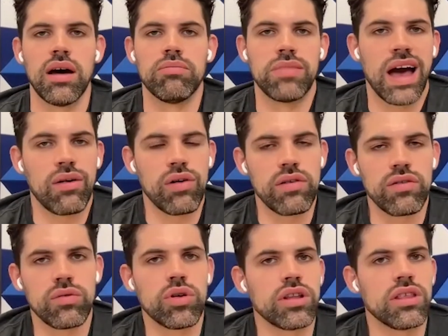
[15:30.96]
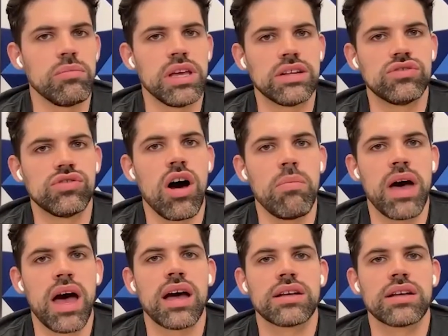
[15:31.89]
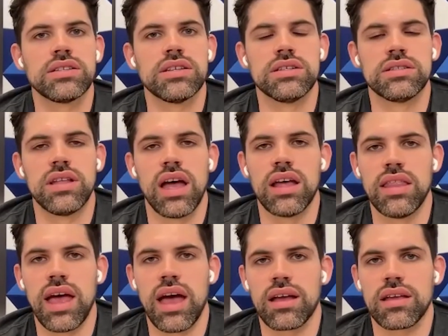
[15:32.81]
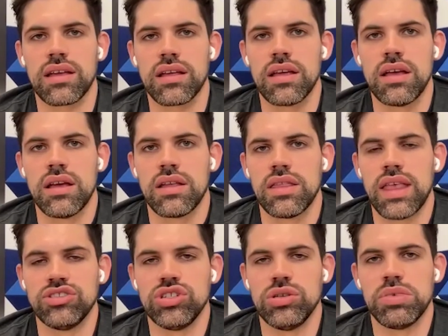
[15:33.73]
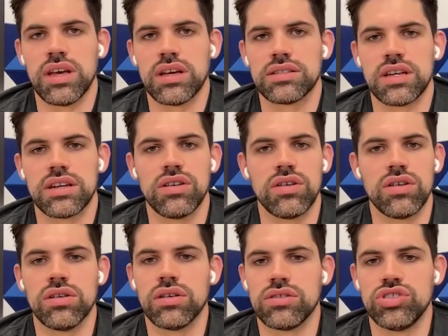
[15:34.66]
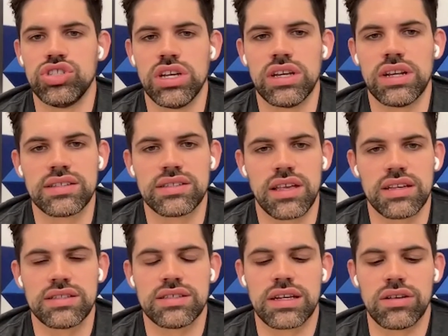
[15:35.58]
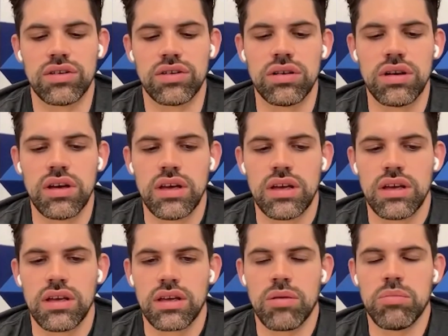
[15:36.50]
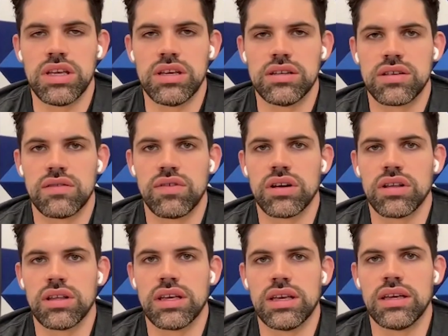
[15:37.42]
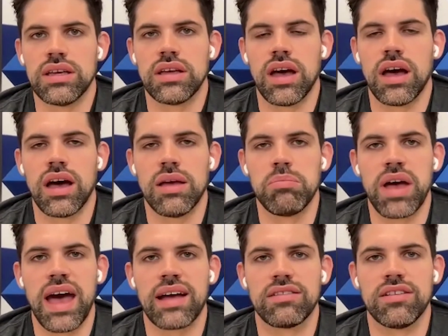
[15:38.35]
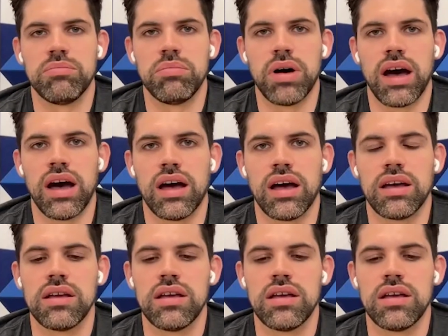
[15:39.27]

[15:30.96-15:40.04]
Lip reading: However, one of the big drawbacks is that GPS signal or GNSS signal can be severely impacted by